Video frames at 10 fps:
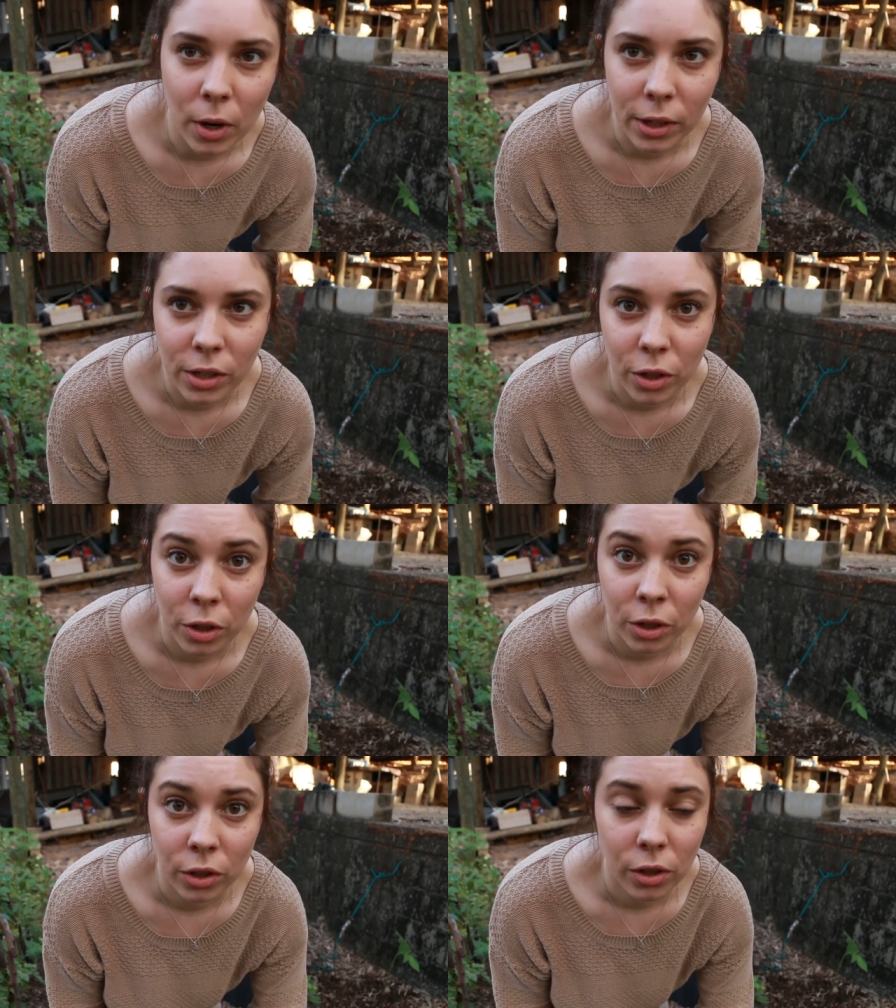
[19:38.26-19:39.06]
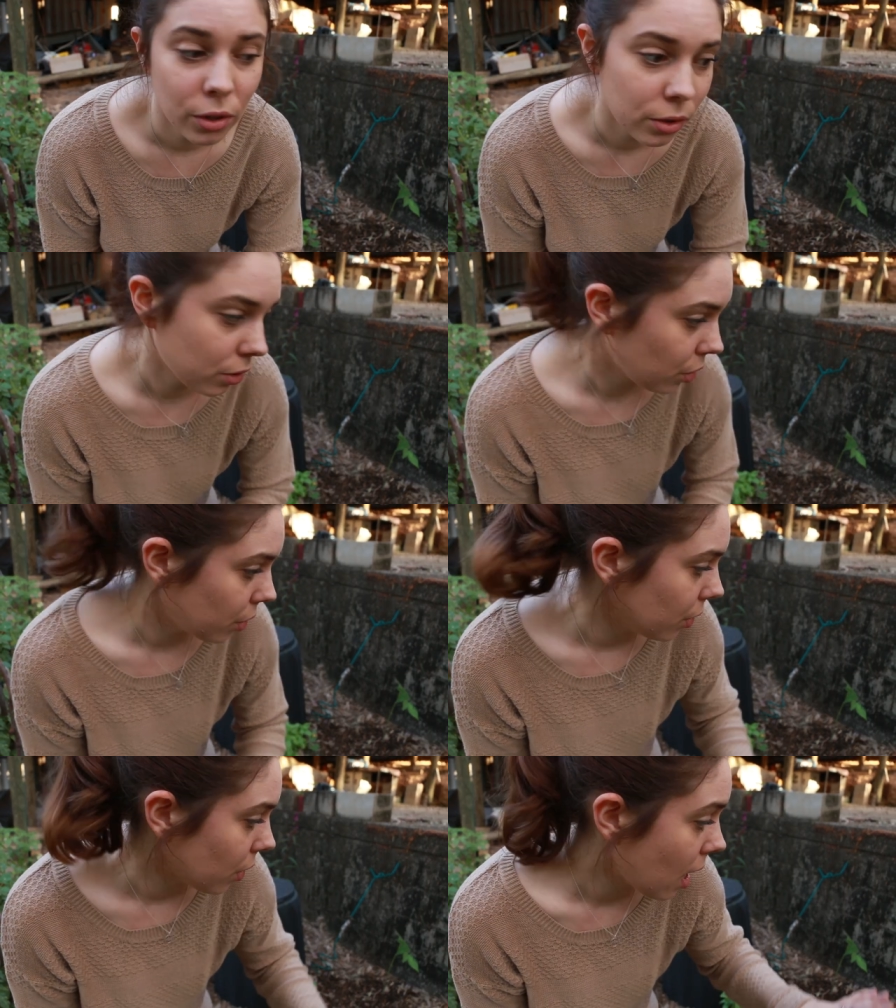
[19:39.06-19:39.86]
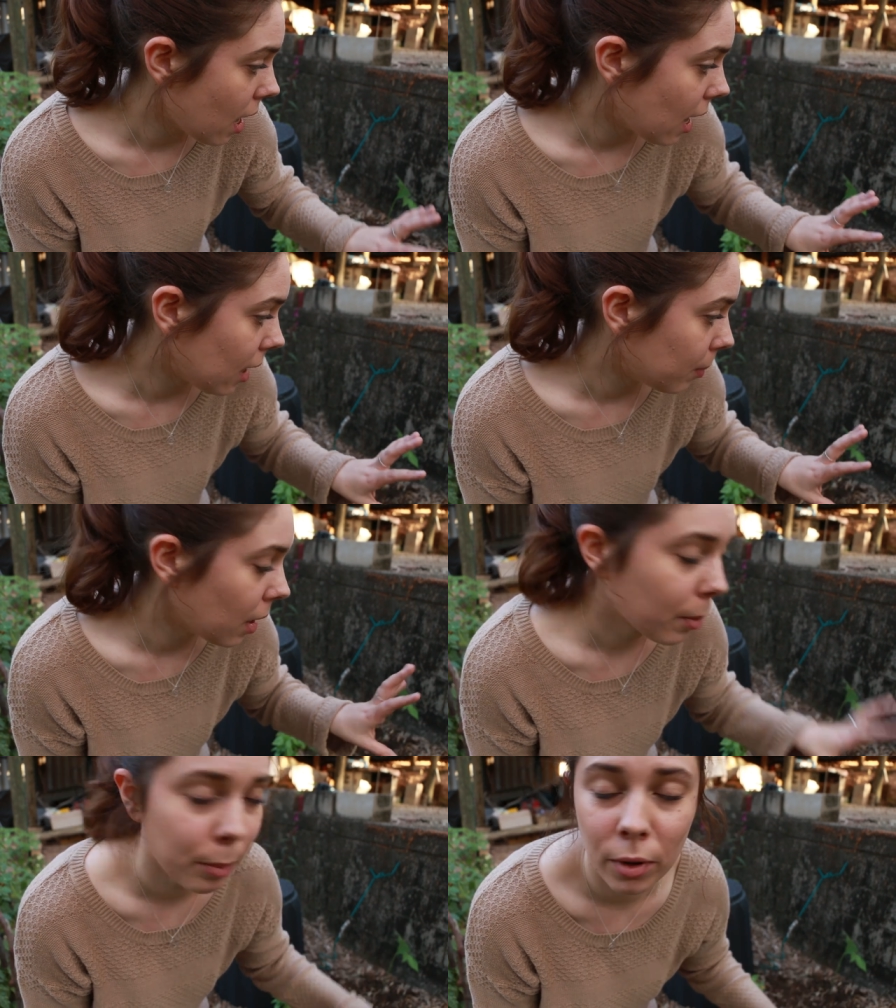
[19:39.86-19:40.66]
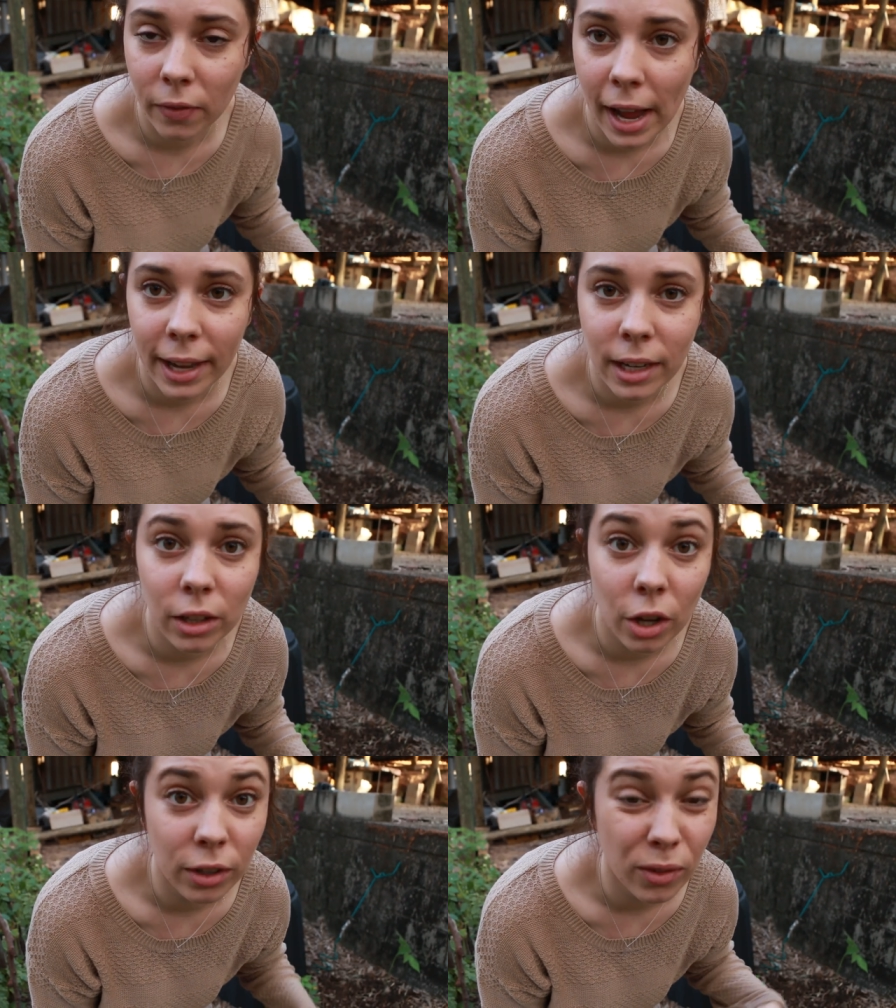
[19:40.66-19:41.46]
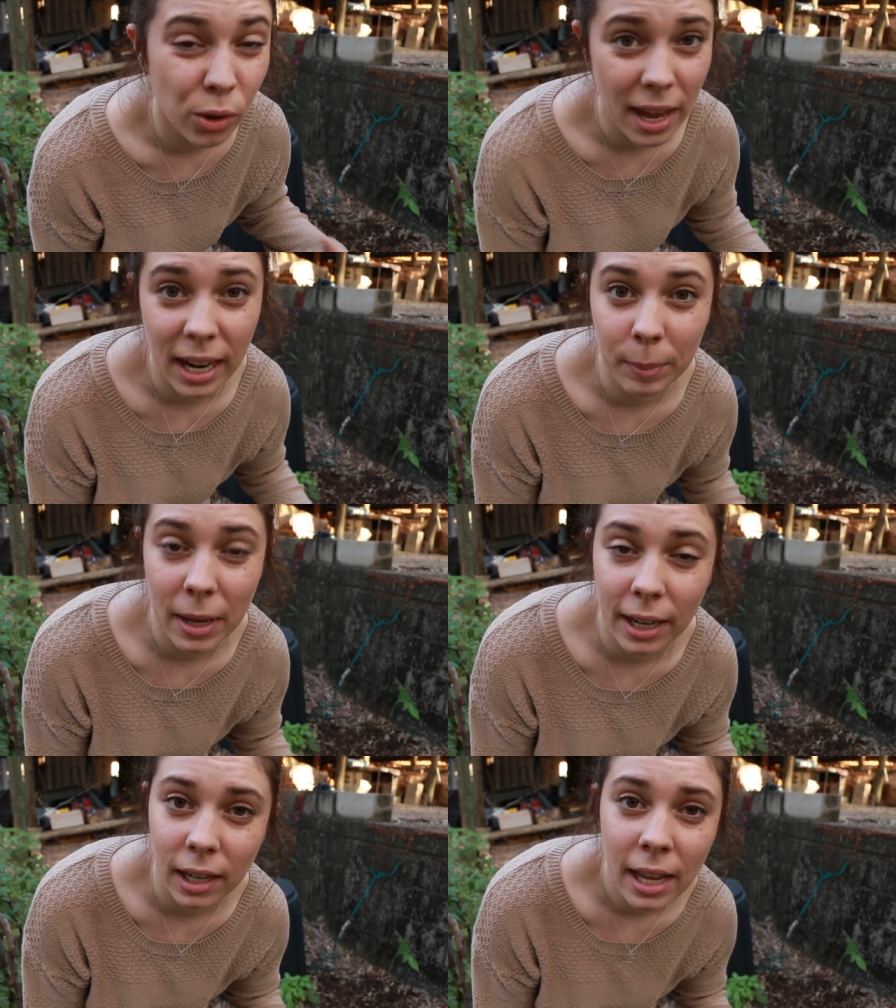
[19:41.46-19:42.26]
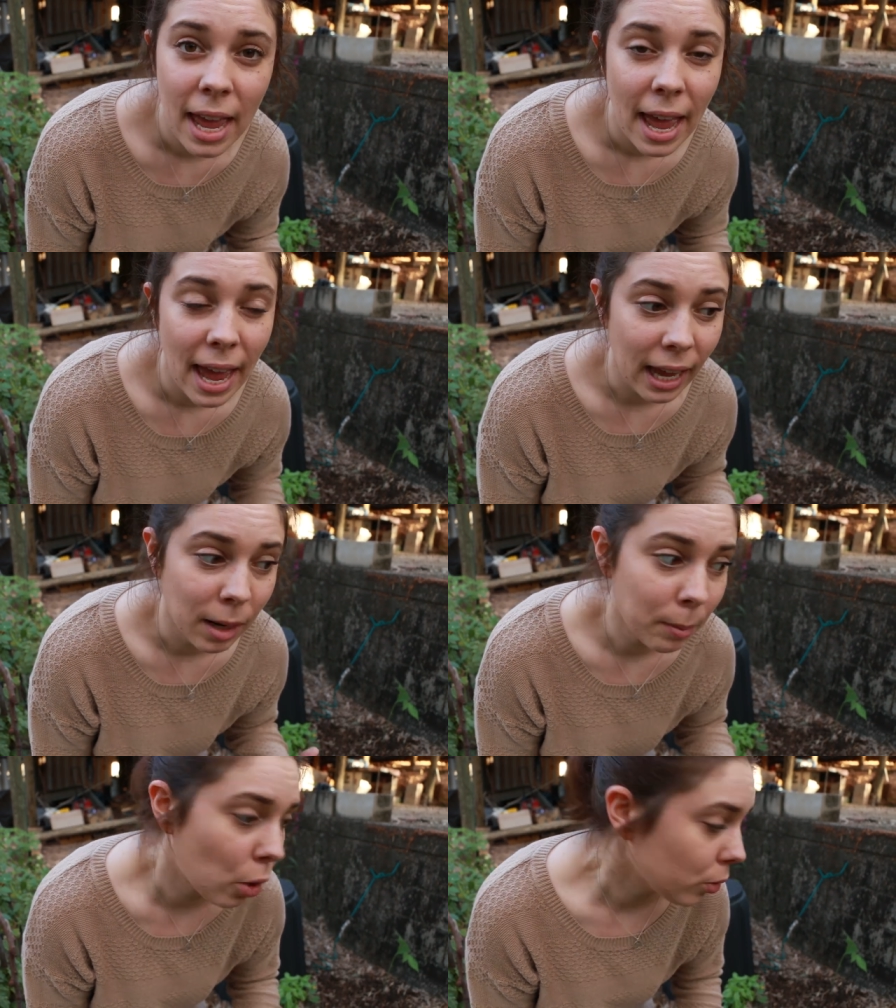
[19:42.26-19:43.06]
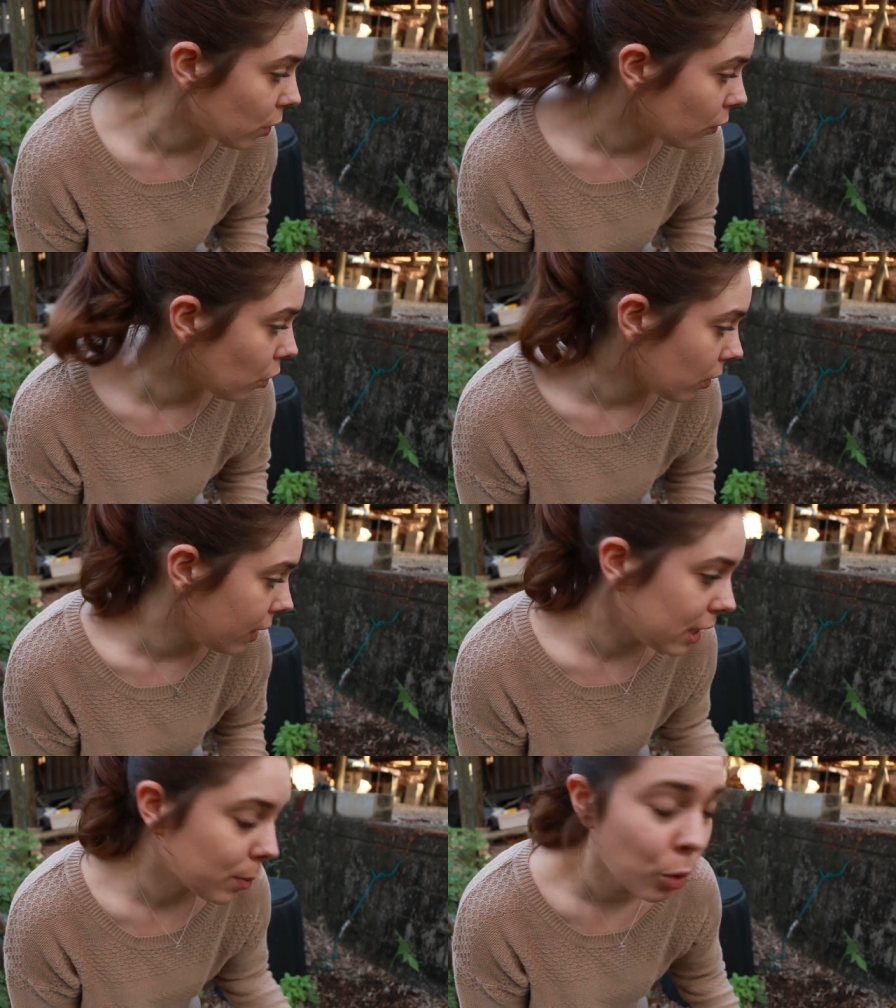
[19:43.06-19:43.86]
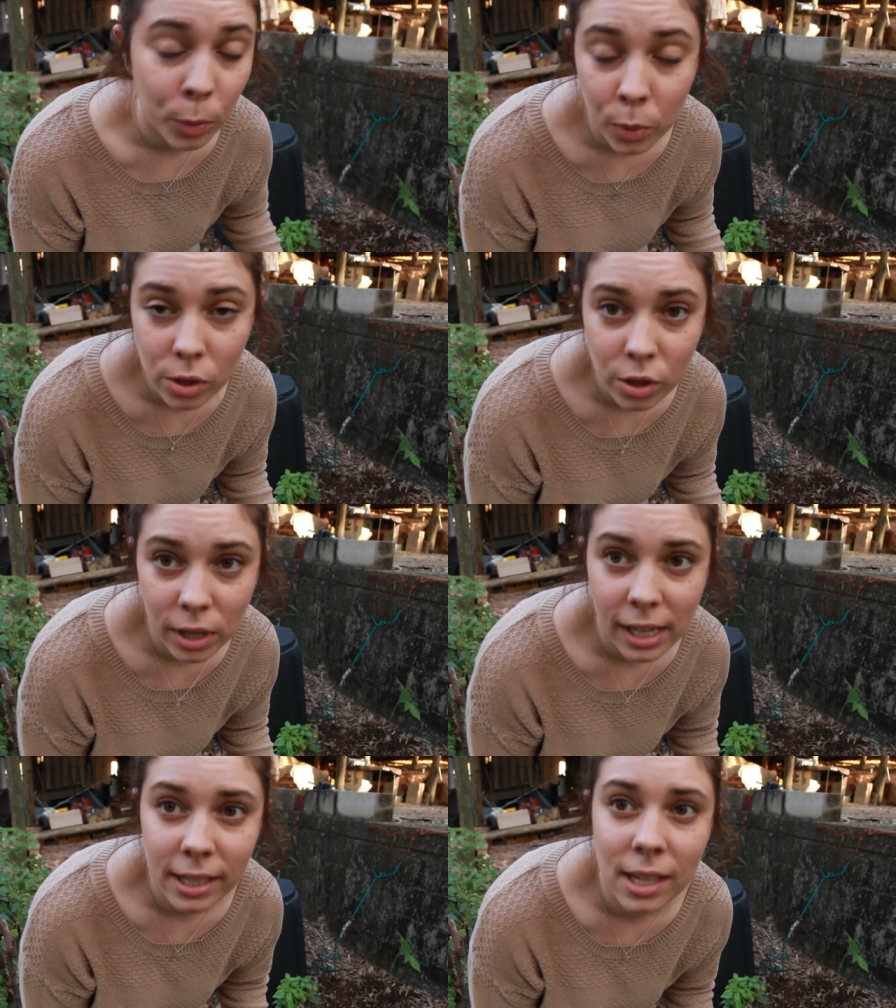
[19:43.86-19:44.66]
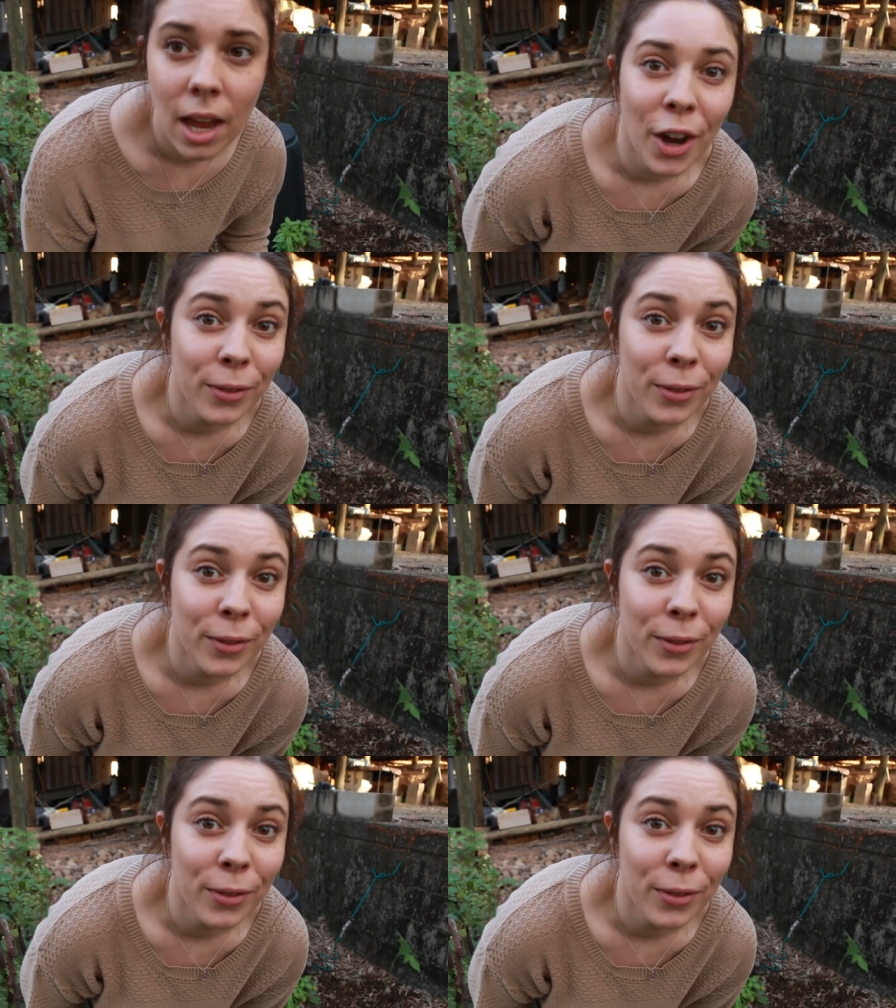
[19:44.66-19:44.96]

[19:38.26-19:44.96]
going to use to um, provide a lot of organic matter and mulch for these pawpaw trees.